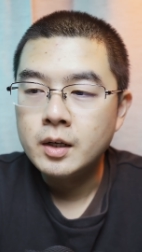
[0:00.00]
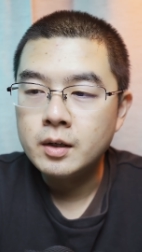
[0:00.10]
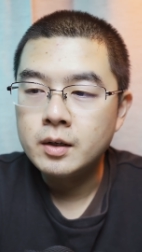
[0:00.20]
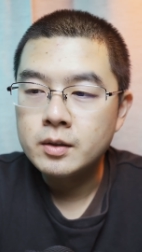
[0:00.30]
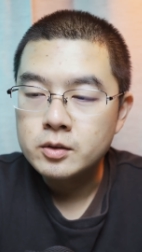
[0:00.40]

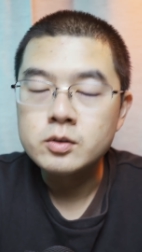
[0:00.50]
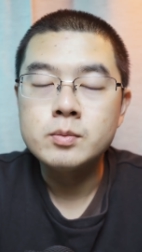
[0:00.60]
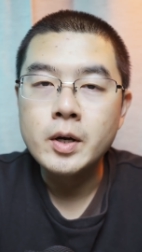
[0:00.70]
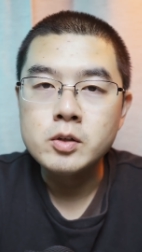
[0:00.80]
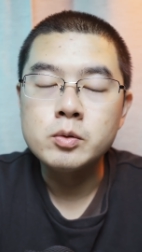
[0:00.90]
uh,
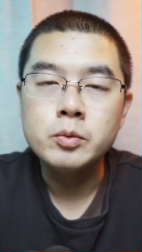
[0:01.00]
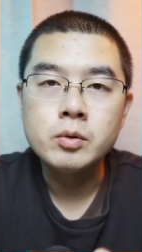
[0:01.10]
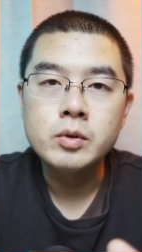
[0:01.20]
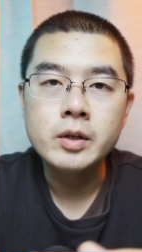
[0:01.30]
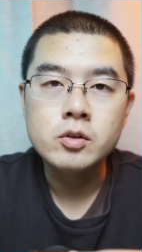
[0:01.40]
especially when
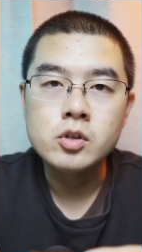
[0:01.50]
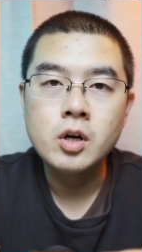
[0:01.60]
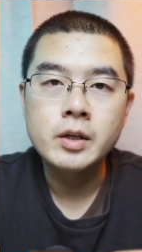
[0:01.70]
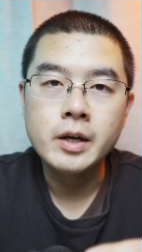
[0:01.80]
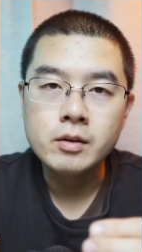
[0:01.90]
you take a
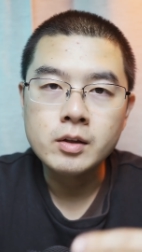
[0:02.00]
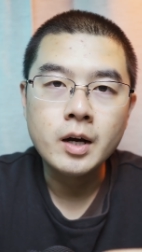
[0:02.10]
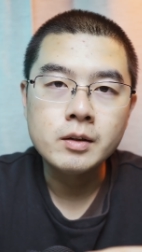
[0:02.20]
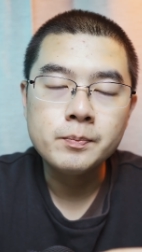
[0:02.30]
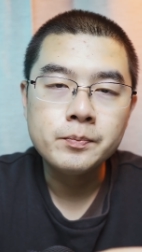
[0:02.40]
shot at
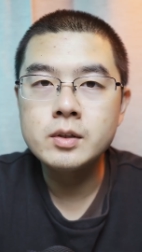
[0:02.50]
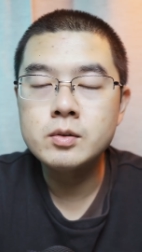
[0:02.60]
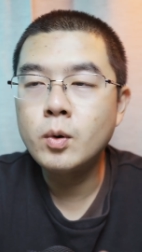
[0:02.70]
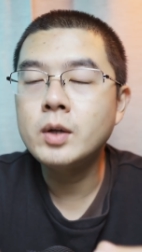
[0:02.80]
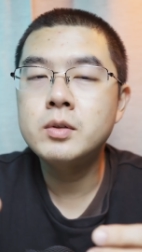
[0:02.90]
night.
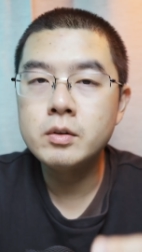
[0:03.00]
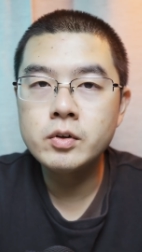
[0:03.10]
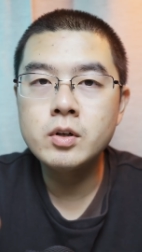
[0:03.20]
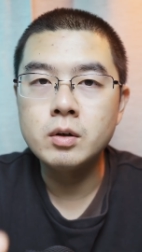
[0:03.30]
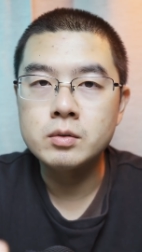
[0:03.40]
It's quite
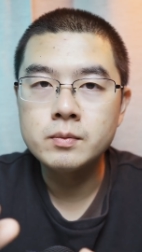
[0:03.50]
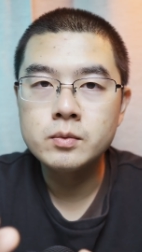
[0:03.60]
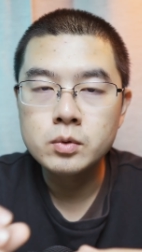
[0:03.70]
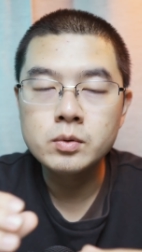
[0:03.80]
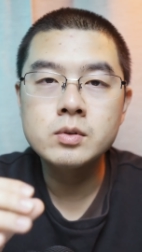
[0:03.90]
difficult to